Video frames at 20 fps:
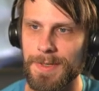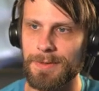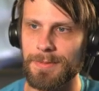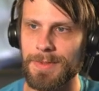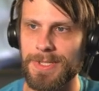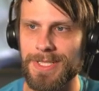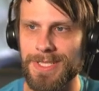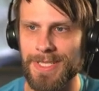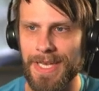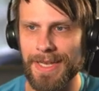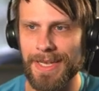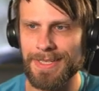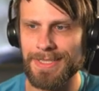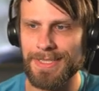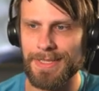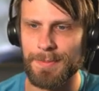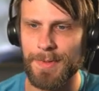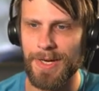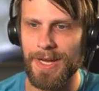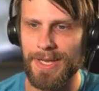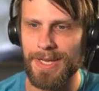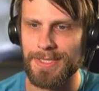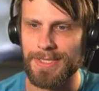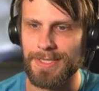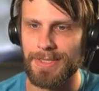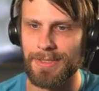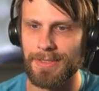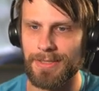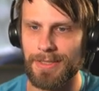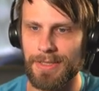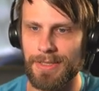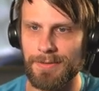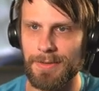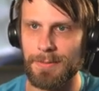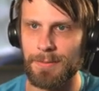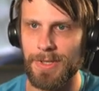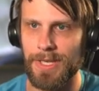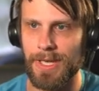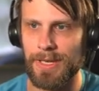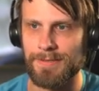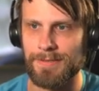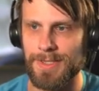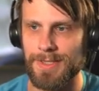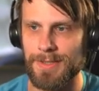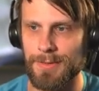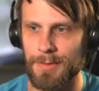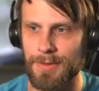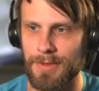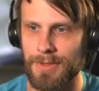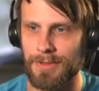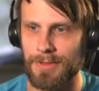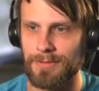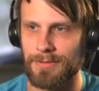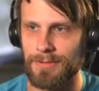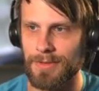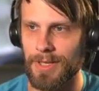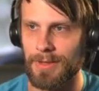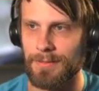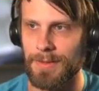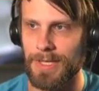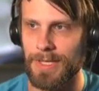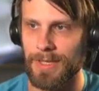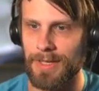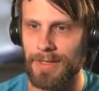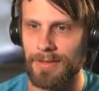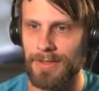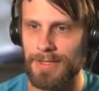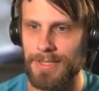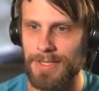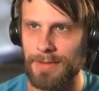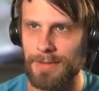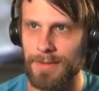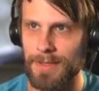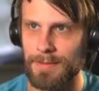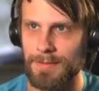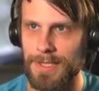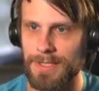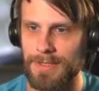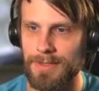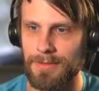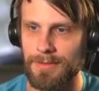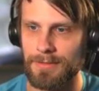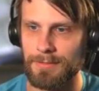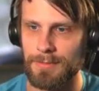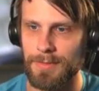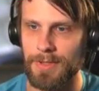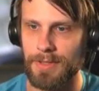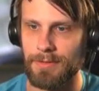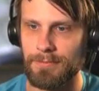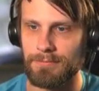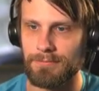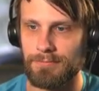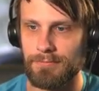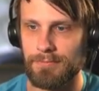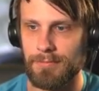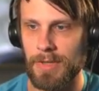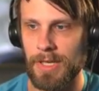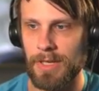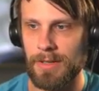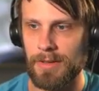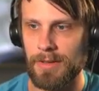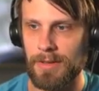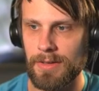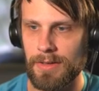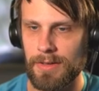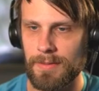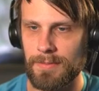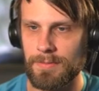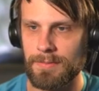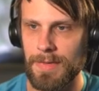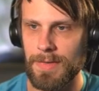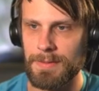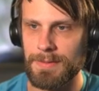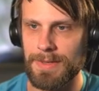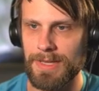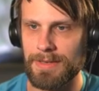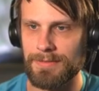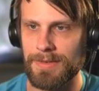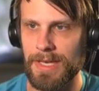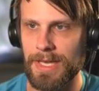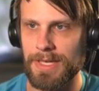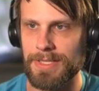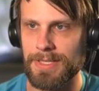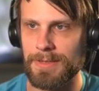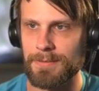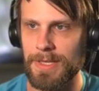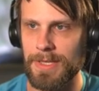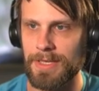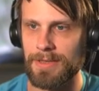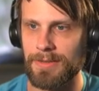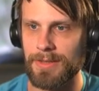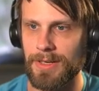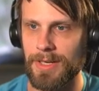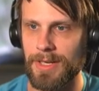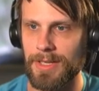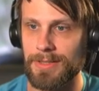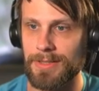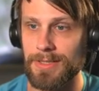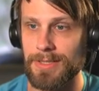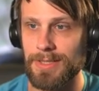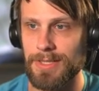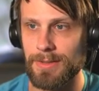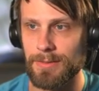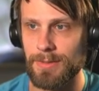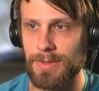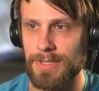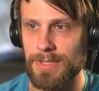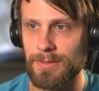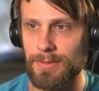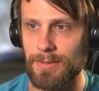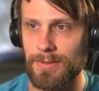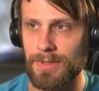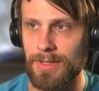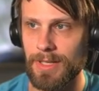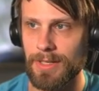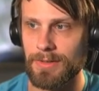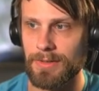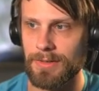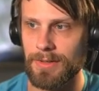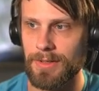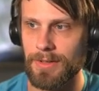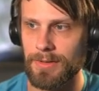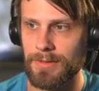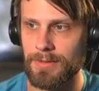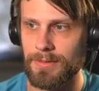which is kind of surprising given we have Sorin coming down this upcoming turn, but maybe they've got something in their hand to deal with Sorin, I don't know.